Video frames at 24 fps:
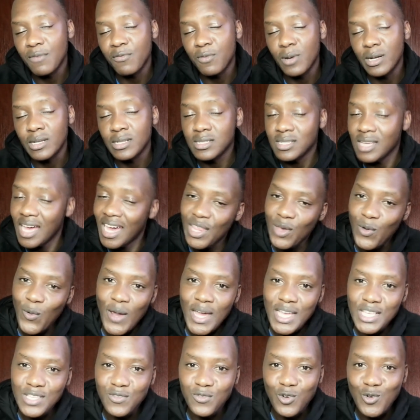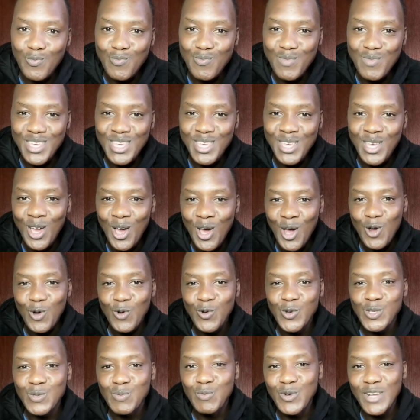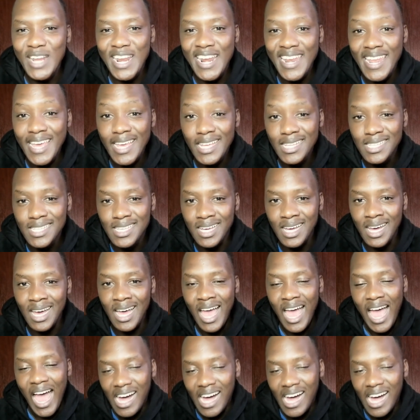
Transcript: But otherwise, from me, Usbuda Nator,